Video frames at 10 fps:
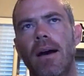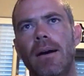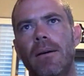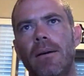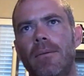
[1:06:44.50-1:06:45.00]

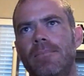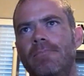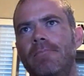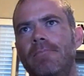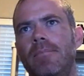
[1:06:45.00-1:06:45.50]
And
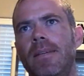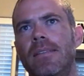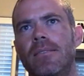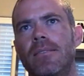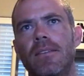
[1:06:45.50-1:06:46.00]

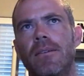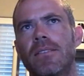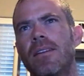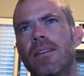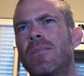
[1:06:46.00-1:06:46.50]

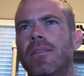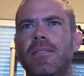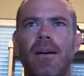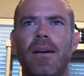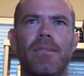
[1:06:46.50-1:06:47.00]
instead of doing the
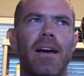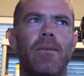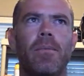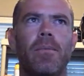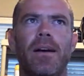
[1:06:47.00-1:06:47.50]
top
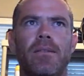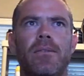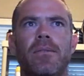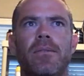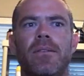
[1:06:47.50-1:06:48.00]
5, we'll probably
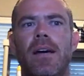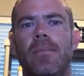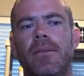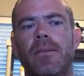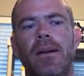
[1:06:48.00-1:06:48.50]
do the
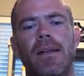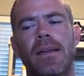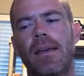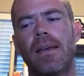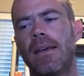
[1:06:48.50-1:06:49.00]
top 3,
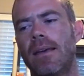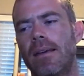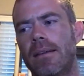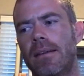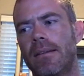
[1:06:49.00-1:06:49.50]

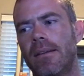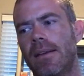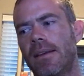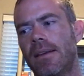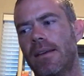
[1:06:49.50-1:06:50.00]
and
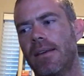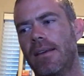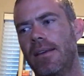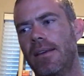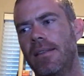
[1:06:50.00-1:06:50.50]

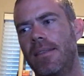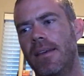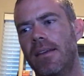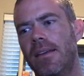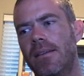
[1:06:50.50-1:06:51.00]

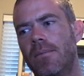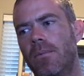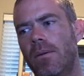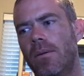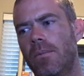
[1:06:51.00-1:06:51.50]
then
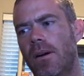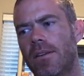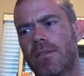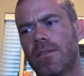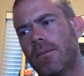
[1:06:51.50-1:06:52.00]
we're
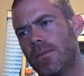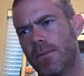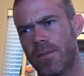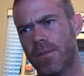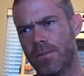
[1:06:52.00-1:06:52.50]

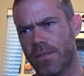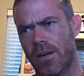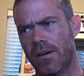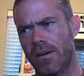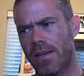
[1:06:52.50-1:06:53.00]
also, which was
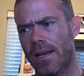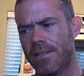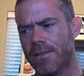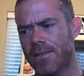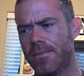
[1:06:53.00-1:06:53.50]
already
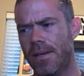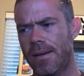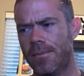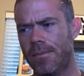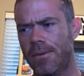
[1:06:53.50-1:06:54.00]
announced,
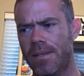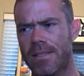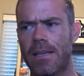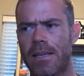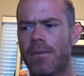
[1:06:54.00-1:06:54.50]
doing
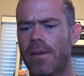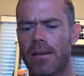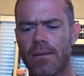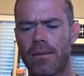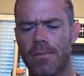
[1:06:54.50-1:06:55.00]
the team
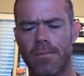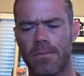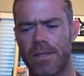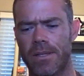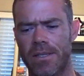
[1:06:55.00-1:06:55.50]
event,
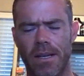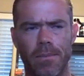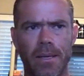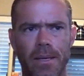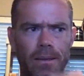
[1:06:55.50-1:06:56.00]
which is
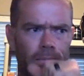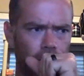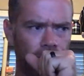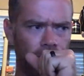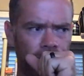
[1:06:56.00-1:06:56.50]
going to be
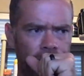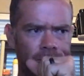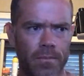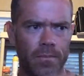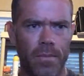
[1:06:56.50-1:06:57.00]

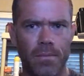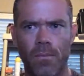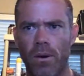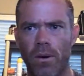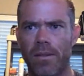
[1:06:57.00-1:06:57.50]

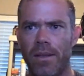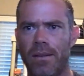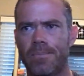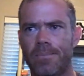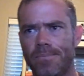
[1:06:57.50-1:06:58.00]
more of
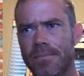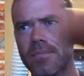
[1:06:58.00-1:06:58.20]
the